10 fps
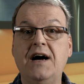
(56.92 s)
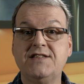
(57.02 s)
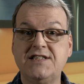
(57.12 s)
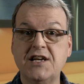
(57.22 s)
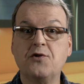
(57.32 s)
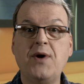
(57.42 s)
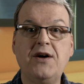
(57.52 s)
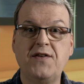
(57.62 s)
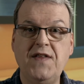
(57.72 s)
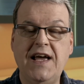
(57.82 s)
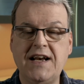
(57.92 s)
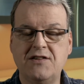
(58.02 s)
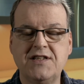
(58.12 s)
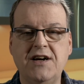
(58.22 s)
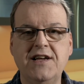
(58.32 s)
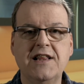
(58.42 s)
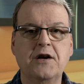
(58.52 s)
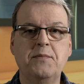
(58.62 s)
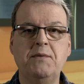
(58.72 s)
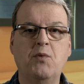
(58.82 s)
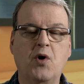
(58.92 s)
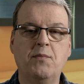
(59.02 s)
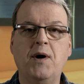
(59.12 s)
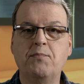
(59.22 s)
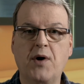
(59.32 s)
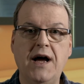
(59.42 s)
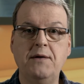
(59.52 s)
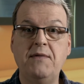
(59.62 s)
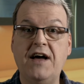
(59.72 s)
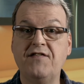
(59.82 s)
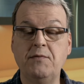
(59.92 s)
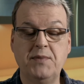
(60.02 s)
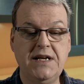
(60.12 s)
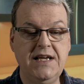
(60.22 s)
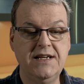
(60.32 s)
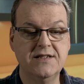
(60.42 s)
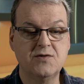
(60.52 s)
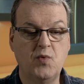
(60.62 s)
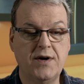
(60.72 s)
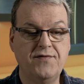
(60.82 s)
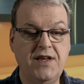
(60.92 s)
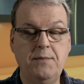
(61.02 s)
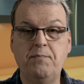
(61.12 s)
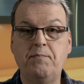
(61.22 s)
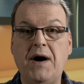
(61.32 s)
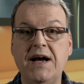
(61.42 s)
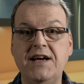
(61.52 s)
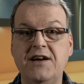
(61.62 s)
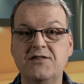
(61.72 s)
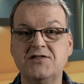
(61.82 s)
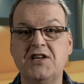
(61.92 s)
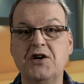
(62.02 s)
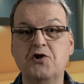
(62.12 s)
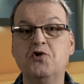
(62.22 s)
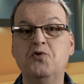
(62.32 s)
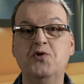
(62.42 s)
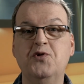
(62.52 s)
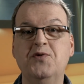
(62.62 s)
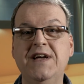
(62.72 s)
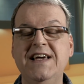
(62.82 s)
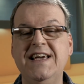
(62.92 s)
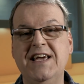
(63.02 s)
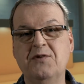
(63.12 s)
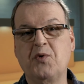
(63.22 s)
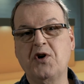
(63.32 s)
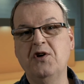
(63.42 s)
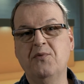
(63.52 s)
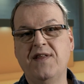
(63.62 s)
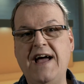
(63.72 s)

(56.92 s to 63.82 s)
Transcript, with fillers: Stick around at the end, I'll tell you a little bit more about Brian Maffitt, but he is one of the pioneers and a guru in working with